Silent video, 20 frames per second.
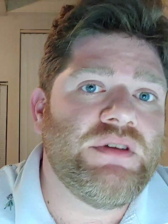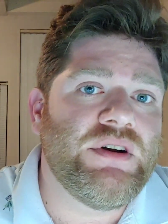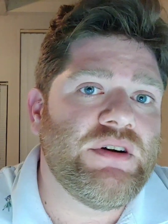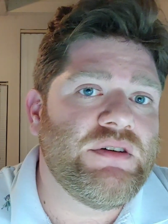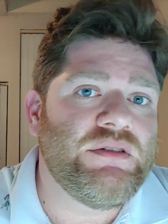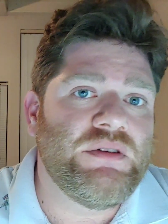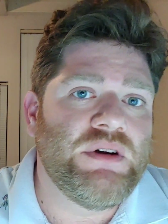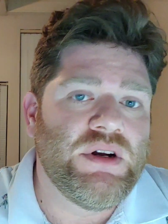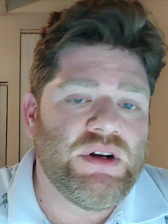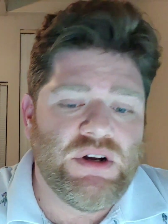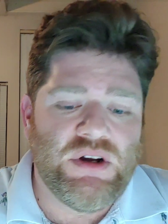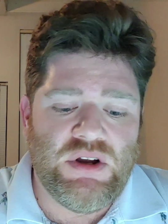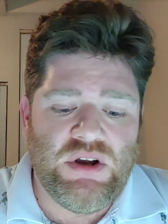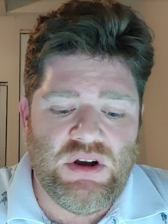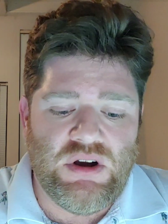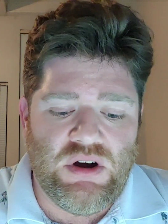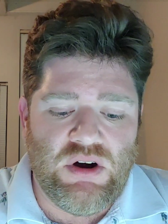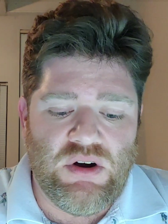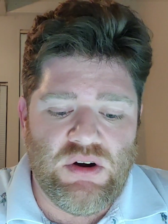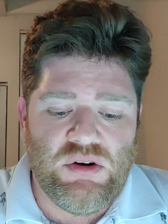They're
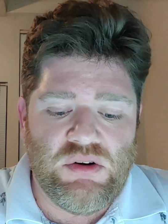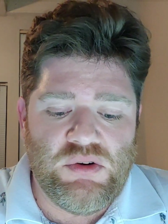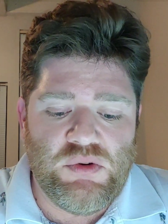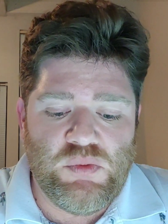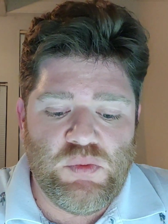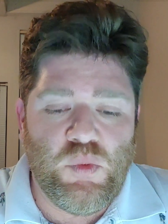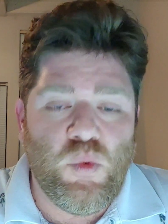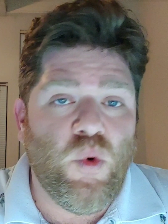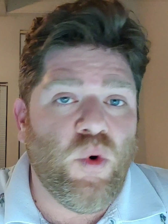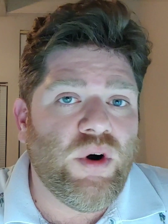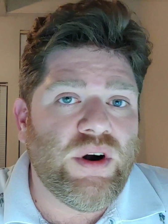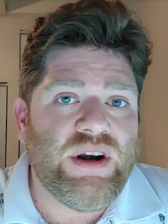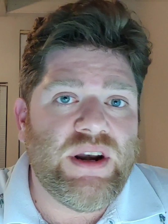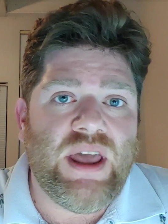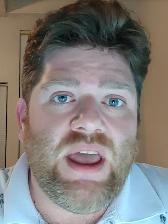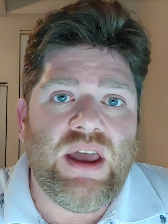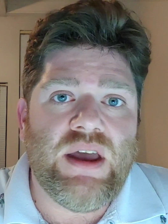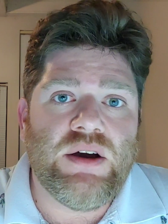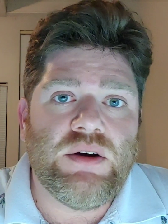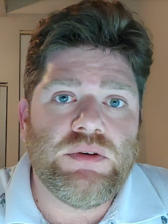all worn
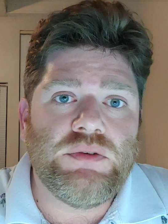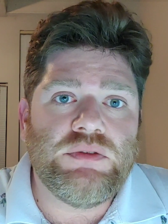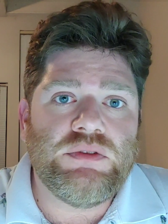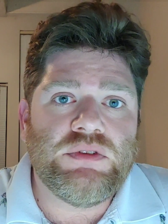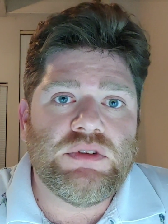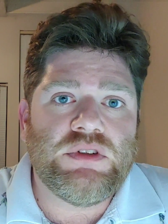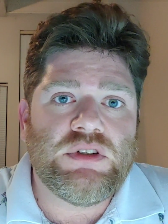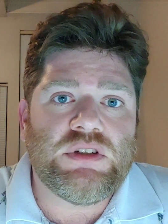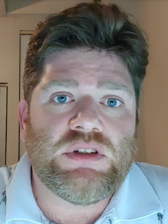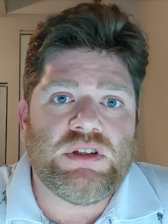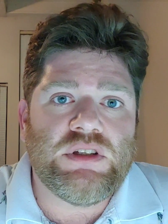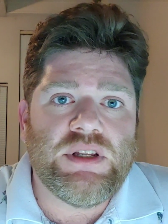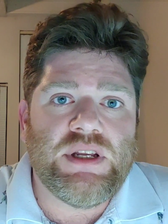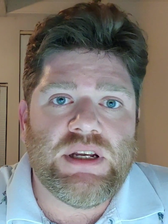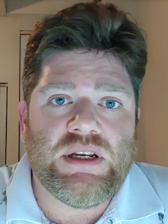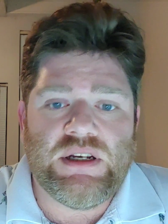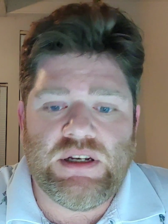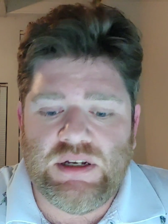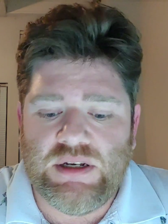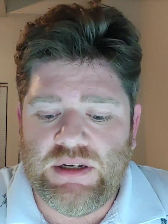down, slick
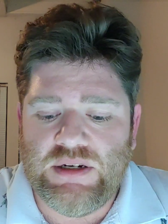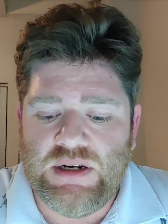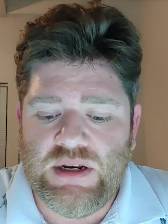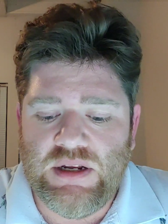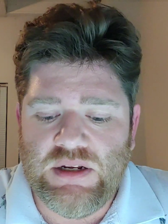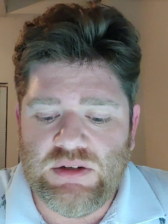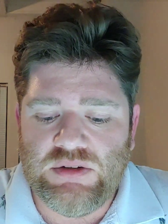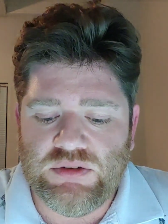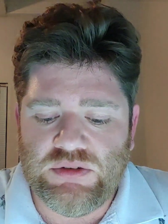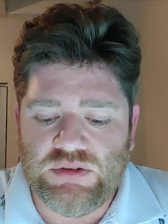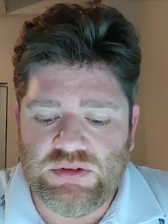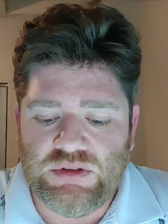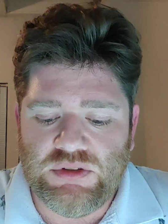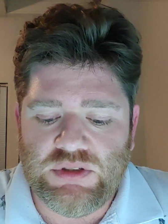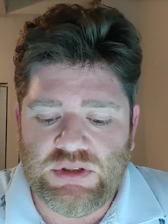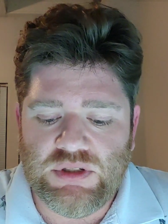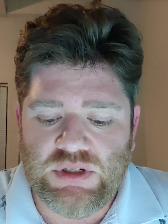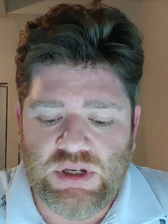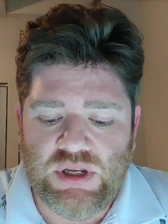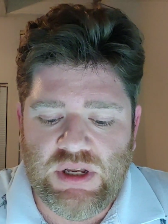
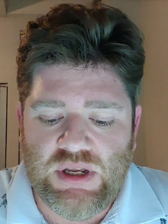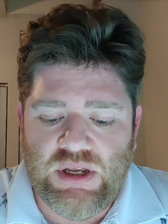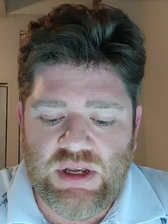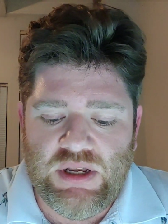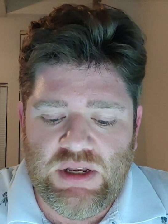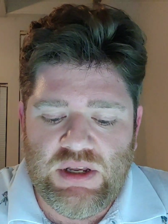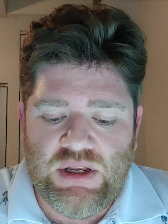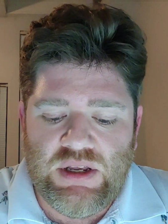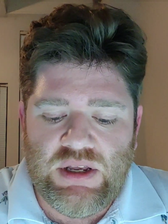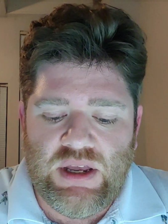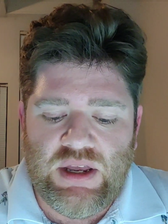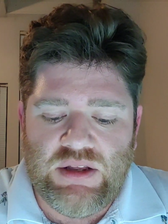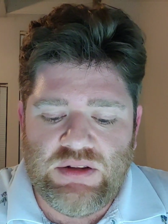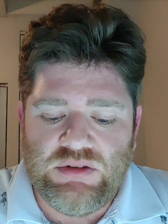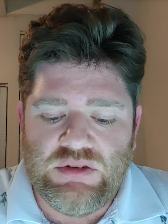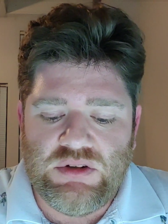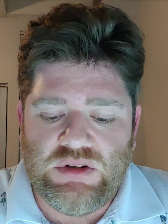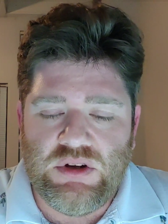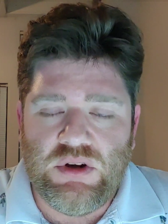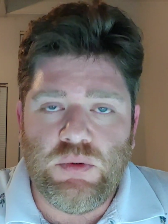nickels.
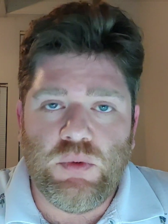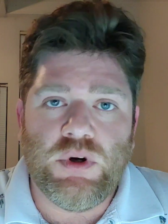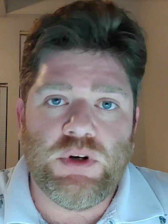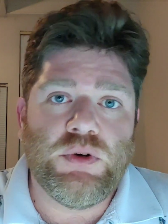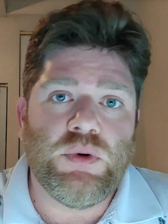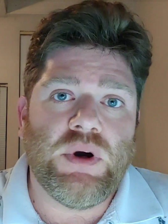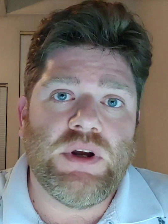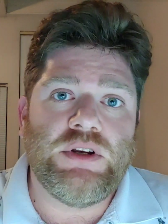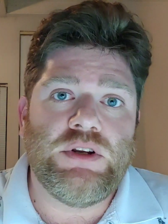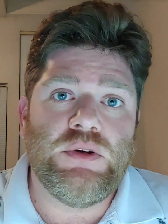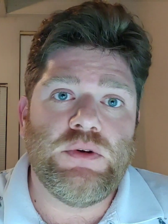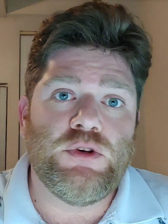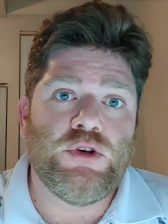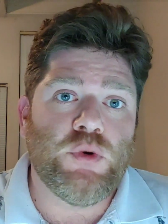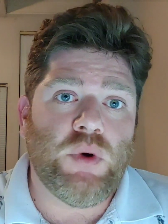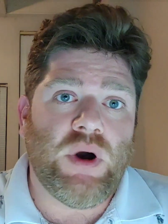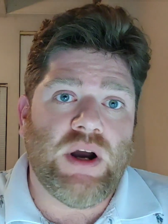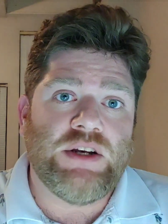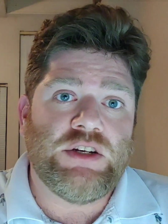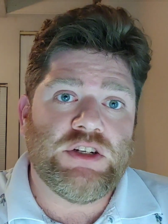And so what do I do?
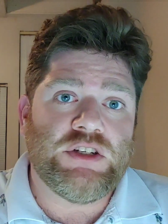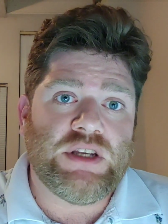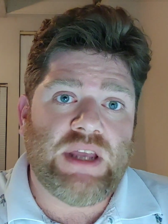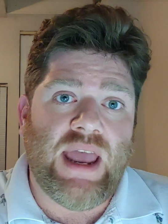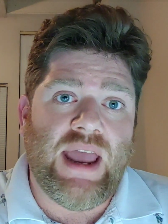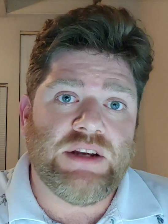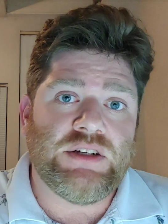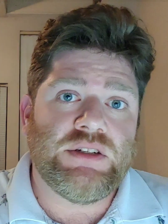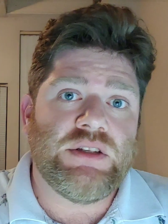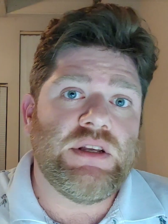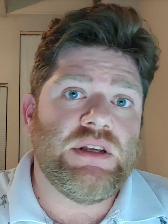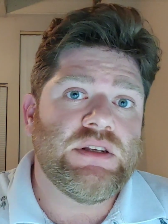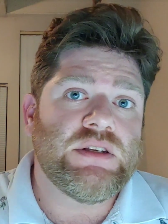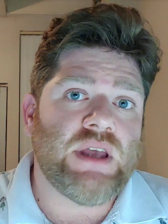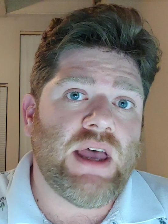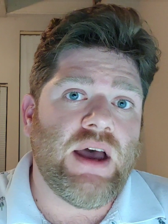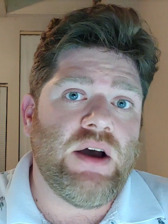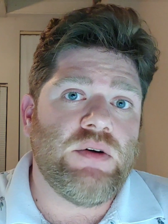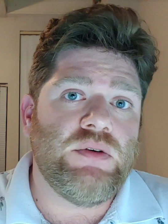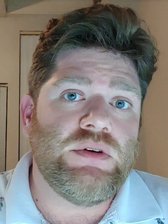Do I just cash these
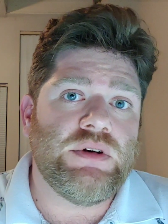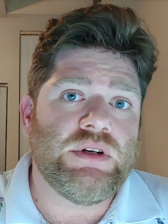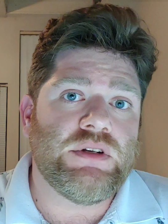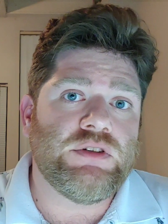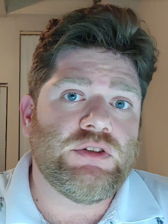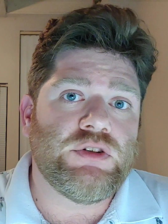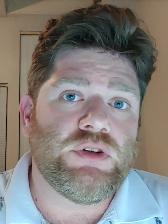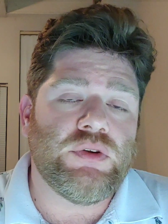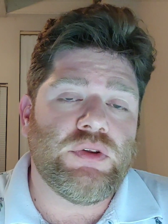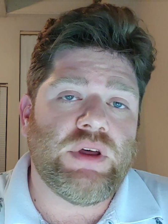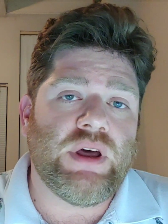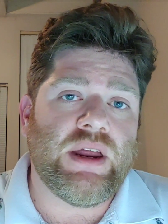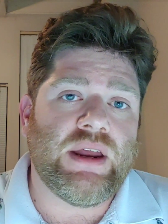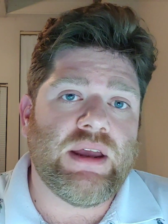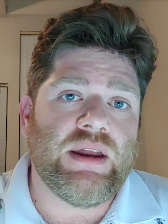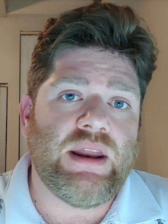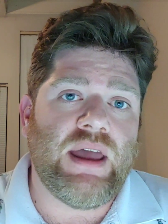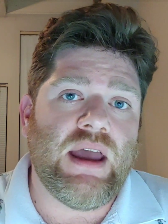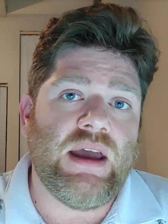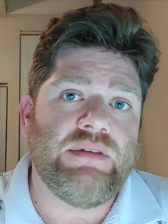out so that I
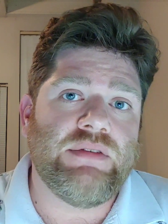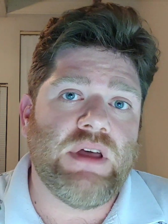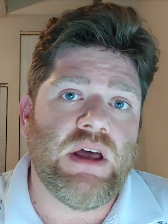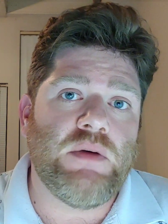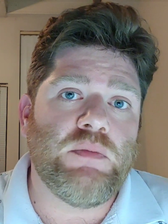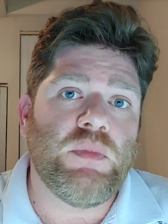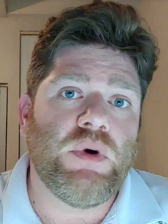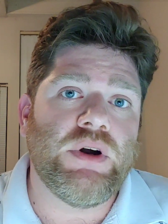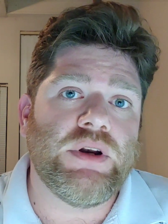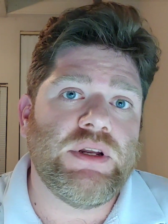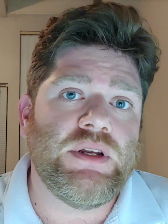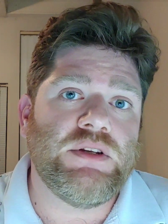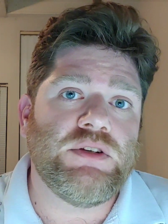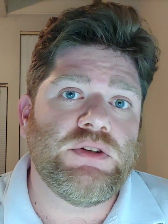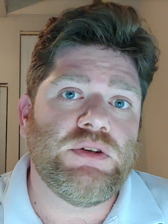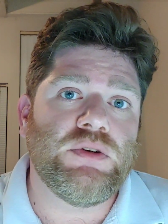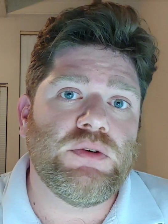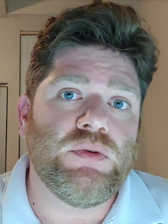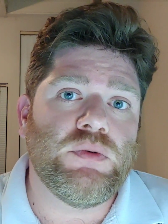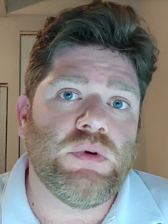can have that money
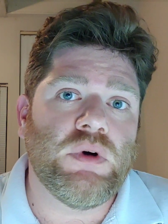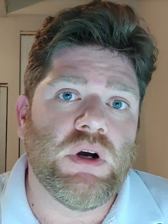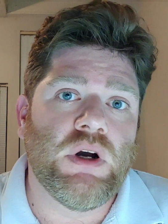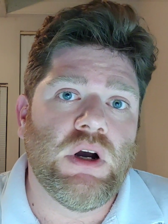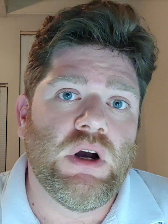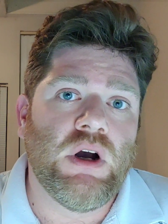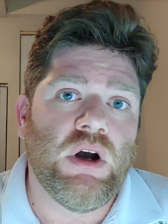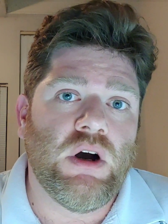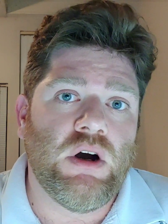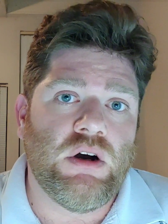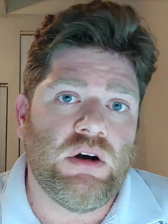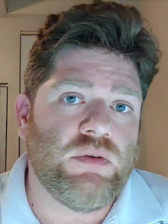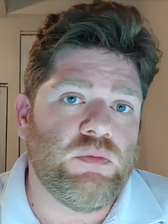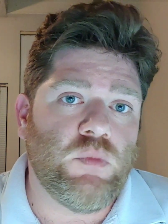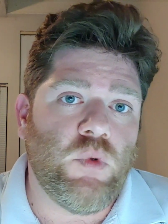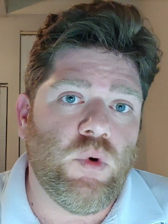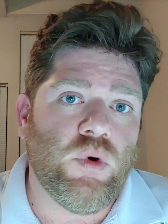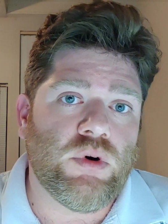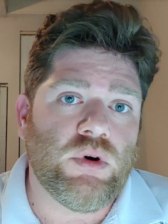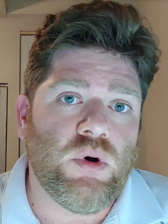to hunt
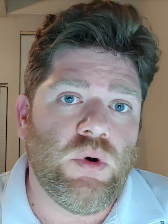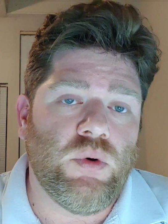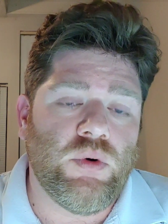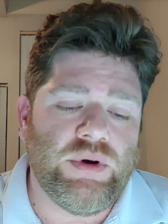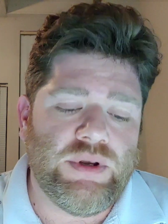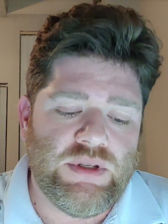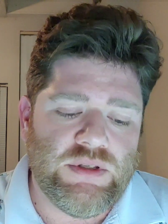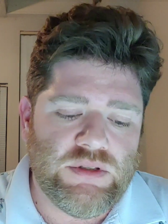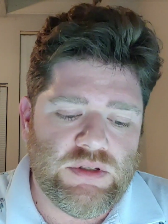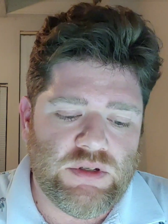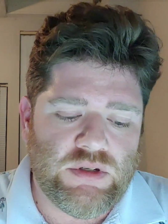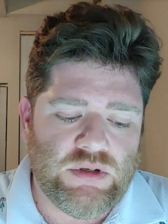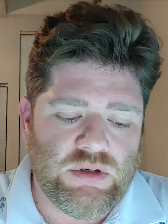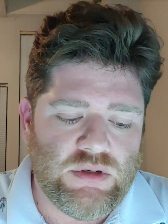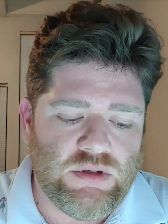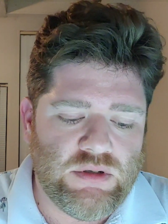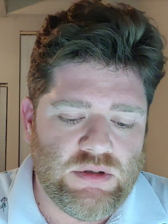more coins?